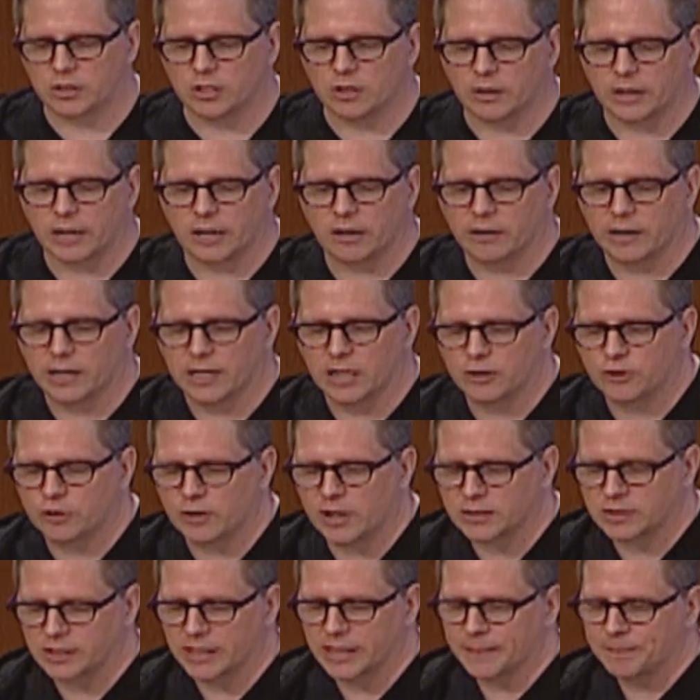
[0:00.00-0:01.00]
still hairy and
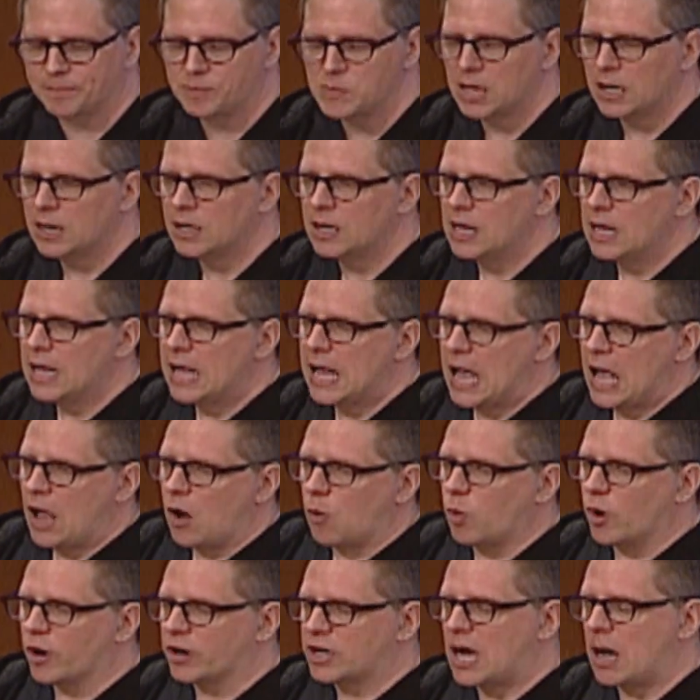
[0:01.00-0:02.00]
interesting.
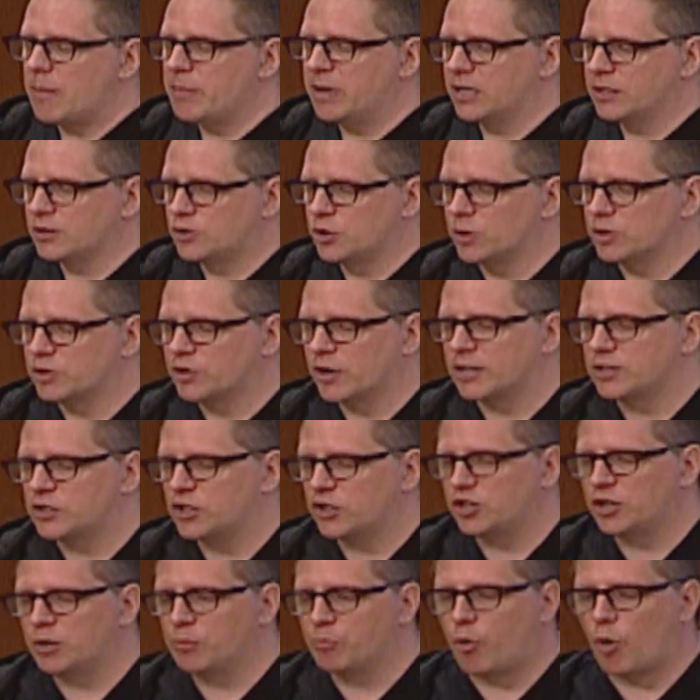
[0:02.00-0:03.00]
We're coming to a
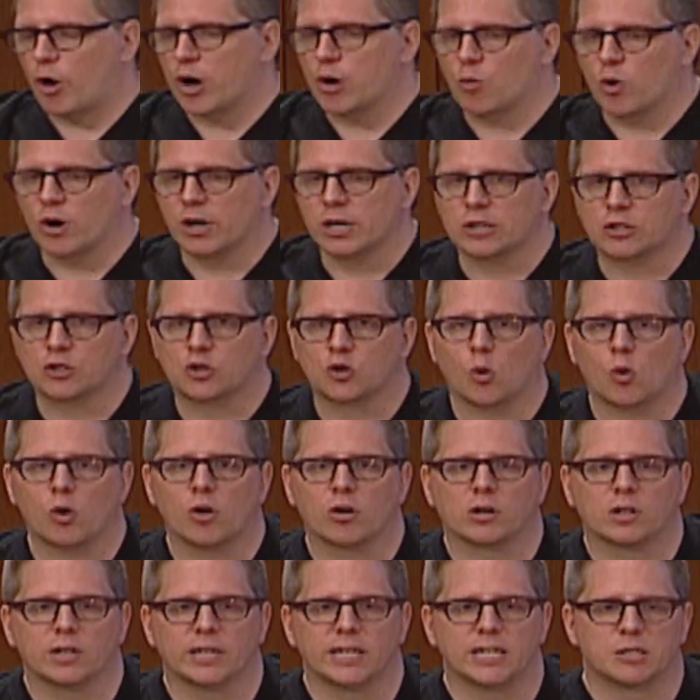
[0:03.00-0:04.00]
transition point where
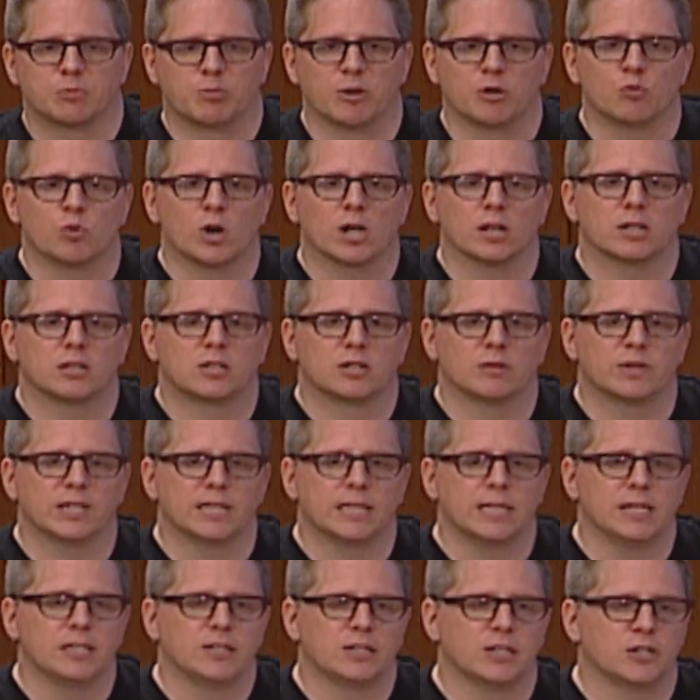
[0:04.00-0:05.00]
historically it's been relatively
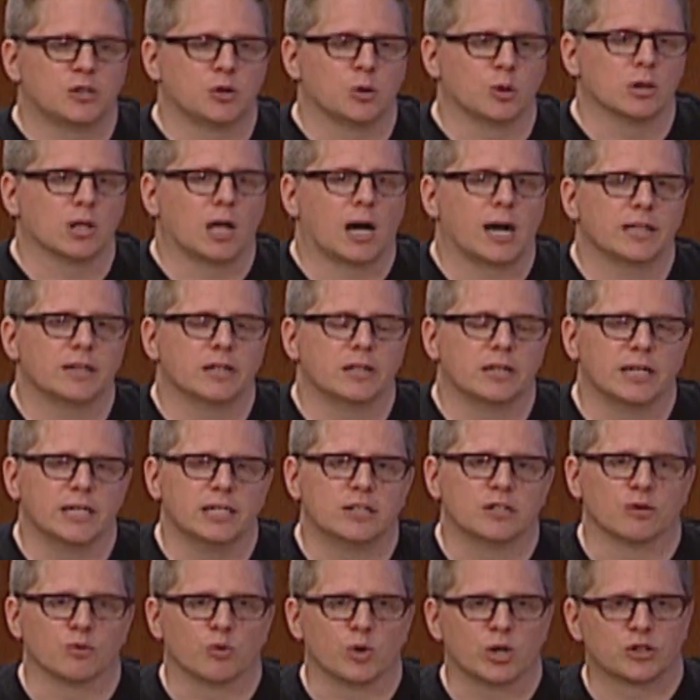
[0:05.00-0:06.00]
easy to align the
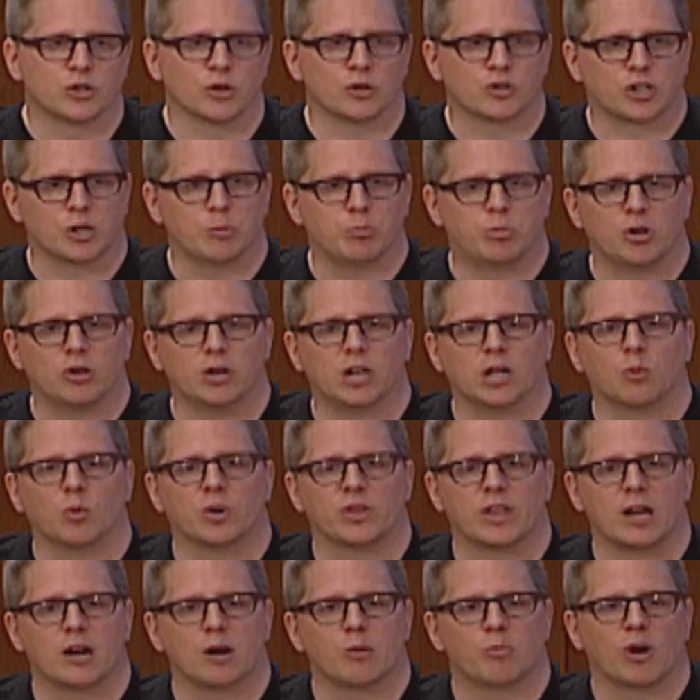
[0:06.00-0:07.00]
needs of research computing
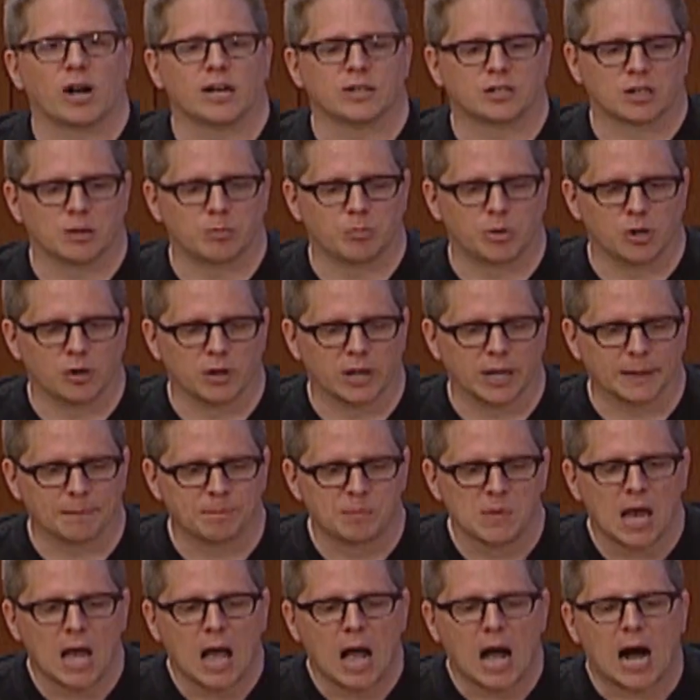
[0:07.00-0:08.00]
with enterprise computing.
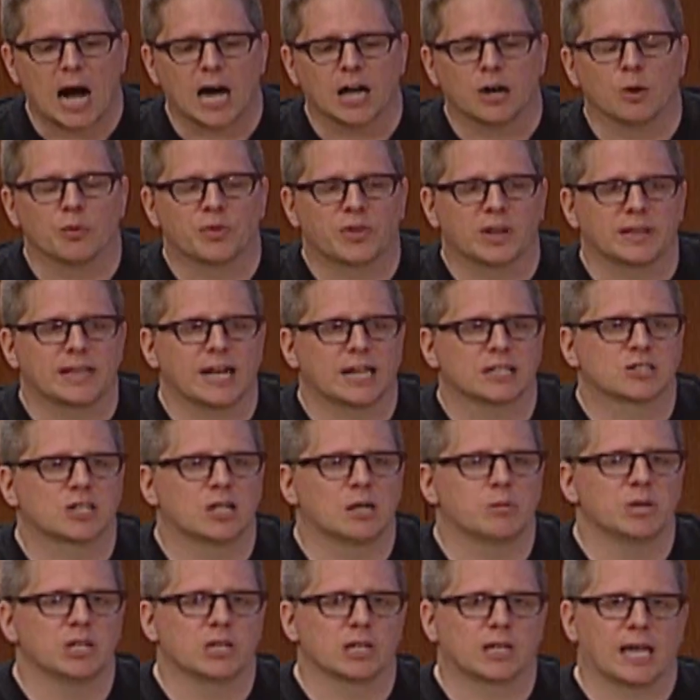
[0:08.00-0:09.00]
I don't think that's going
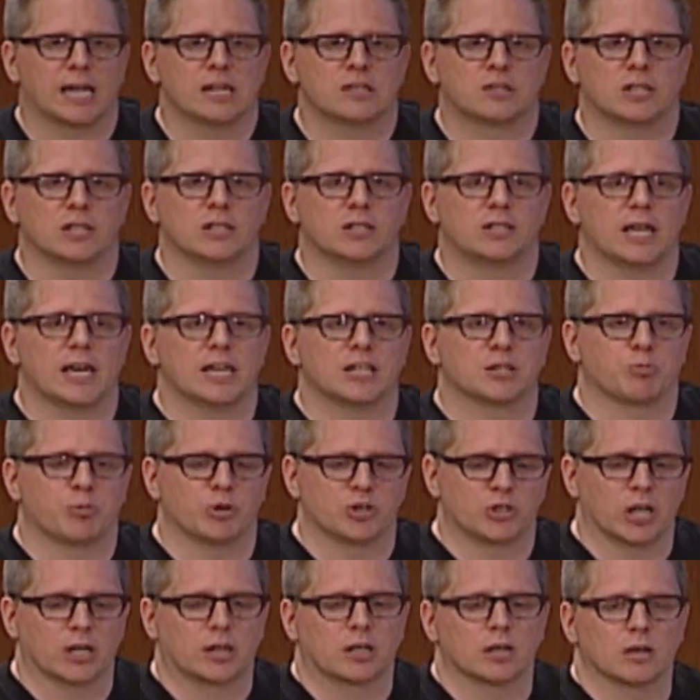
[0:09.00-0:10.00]
to be the case these days,
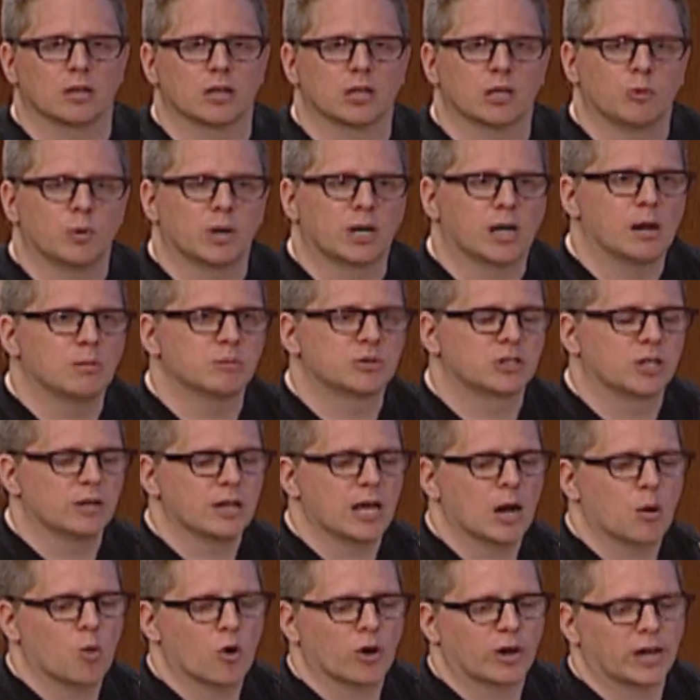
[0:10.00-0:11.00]
particularly when it comes to
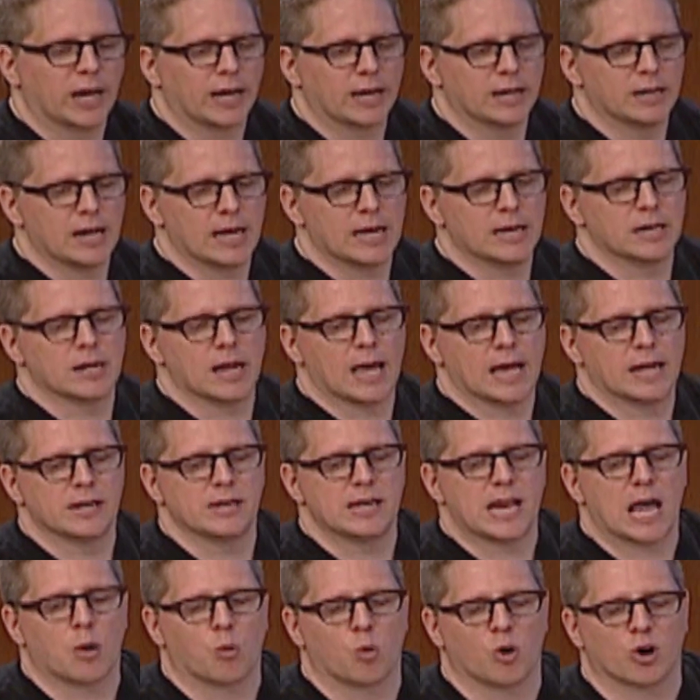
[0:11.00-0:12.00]
networking and
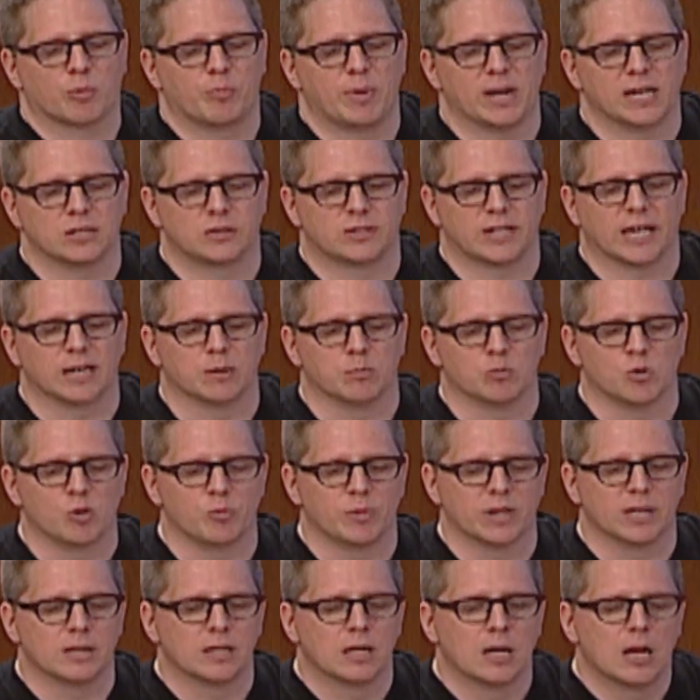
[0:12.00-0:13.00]
network-based data
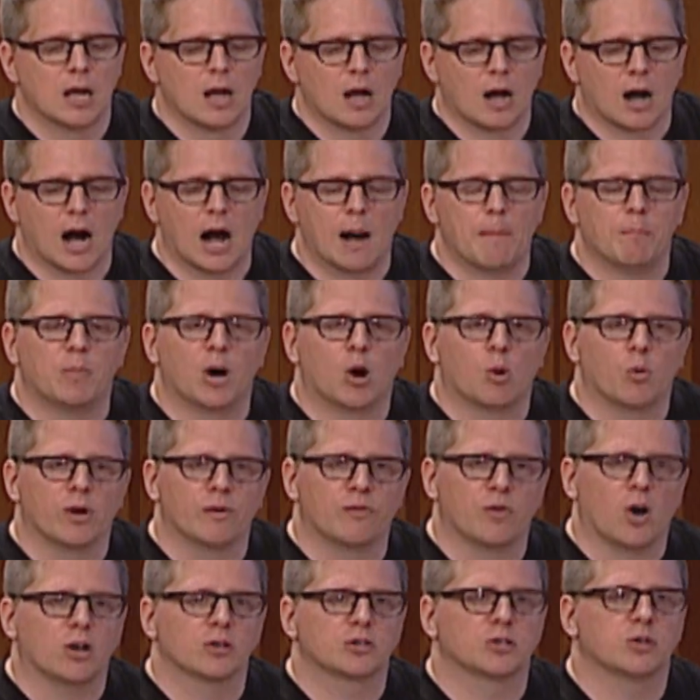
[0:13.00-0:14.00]
movement. But
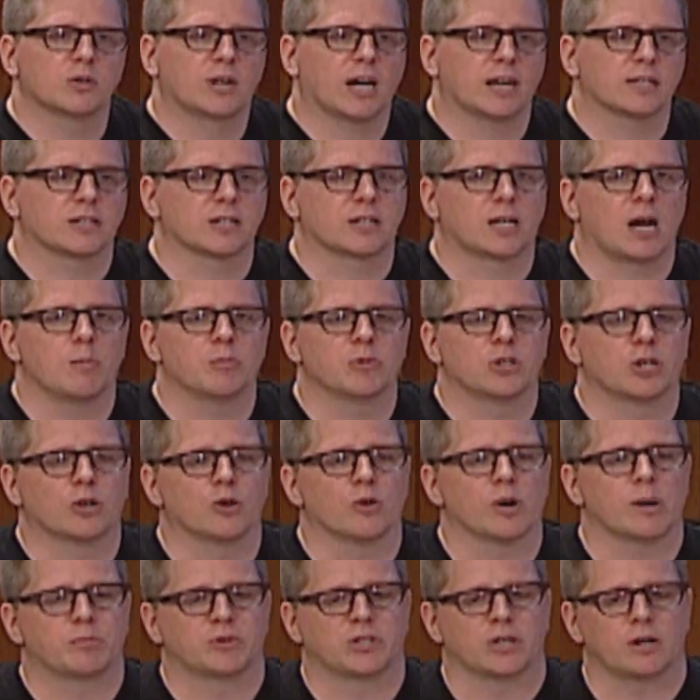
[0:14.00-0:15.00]
we've also got to come to
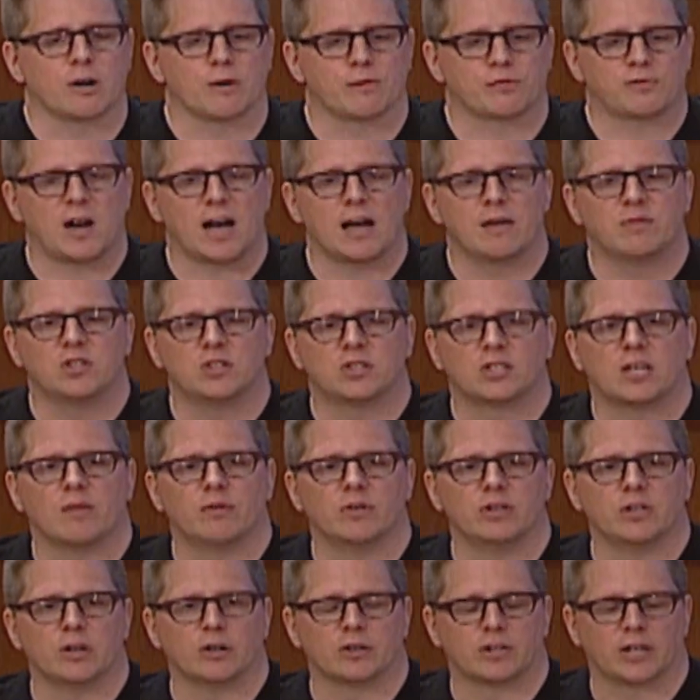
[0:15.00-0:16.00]
grips in our 5- and
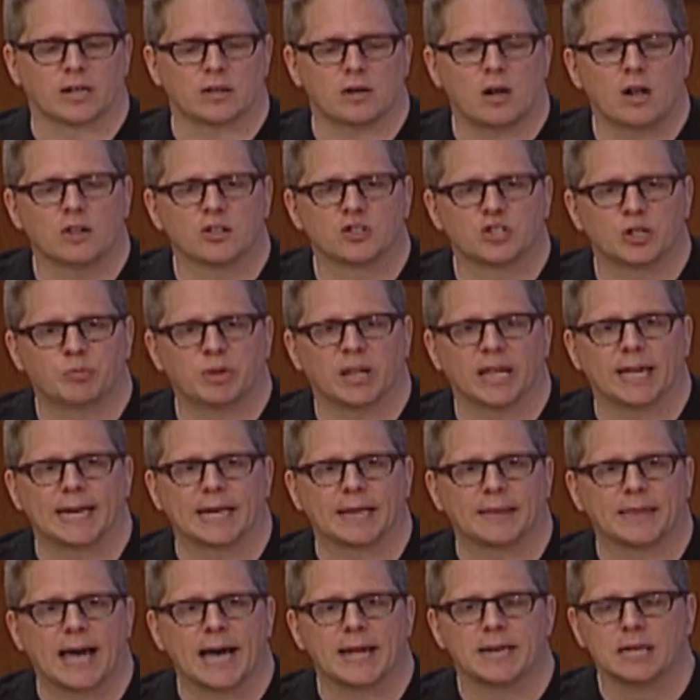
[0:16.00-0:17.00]
7-year technology
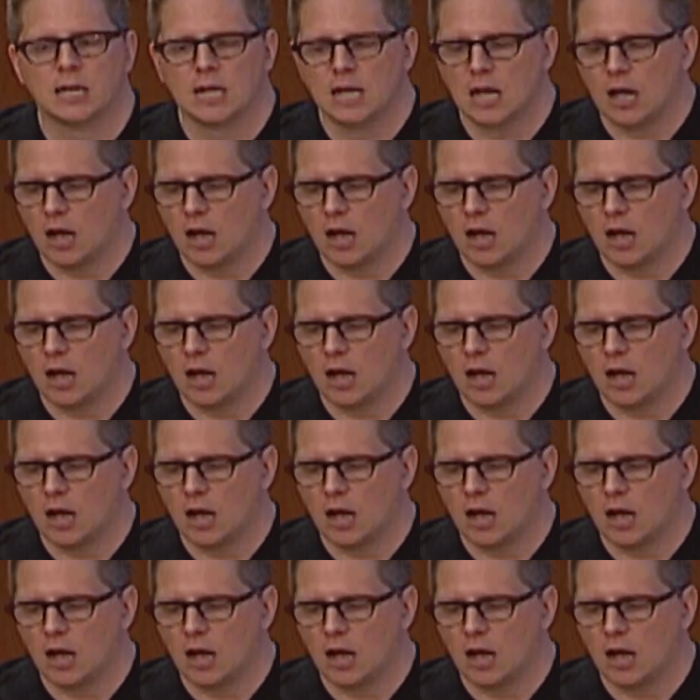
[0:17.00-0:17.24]
planning that